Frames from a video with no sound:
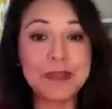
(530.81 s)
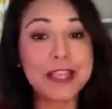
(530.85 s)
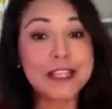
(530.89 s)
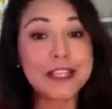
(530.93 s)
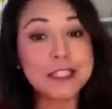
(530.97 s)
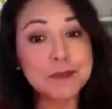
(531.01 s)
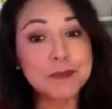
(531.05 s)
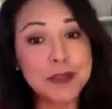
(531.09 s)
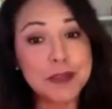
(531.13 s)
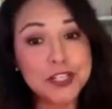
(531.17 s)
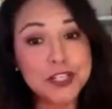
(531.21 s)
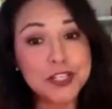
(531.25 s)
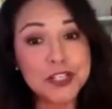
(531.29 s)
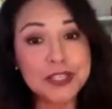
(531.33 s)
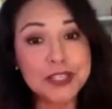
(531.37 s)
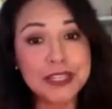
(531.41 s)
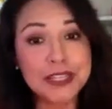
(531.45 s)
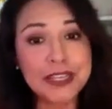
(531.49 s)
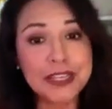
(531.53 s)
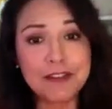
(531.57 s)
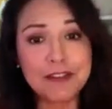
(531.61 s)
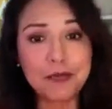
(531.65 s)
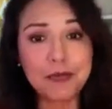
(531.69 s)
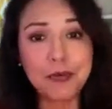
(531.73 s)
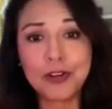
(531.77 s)

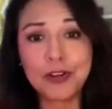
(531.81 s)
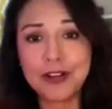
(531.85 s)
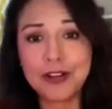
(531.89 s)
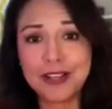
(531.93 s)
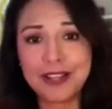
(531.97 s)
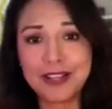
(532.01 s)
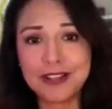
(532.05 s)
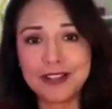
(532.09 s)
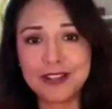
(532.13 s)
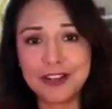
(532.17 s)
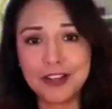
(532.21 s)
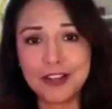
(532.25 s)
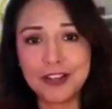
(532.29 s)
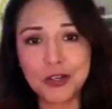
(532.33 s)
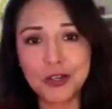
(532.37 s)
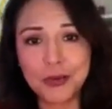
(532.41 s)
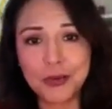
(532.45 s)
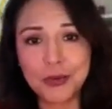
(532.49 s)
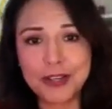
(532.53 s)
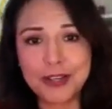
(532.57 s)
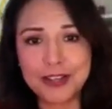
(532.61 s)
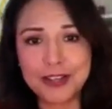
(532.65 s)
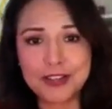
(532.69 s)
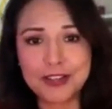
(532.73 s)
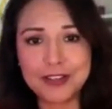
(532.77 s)
especially if we're in a
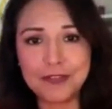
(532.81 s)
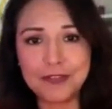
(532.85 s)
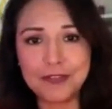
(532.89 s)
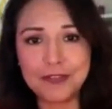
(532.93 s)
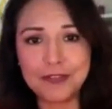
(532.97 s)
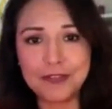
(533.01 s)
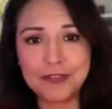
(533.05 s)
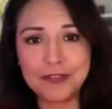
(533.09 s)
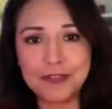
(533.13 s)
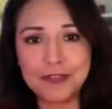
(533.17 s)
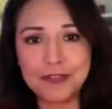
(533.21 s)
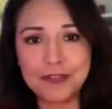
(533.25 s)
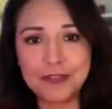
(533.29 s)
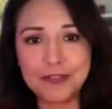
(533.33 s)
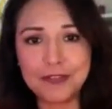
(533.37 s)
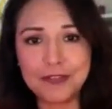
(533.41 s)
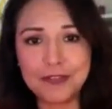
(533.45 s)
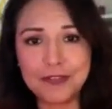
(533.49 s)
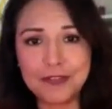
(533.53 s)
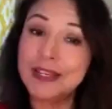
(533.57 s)
creative field.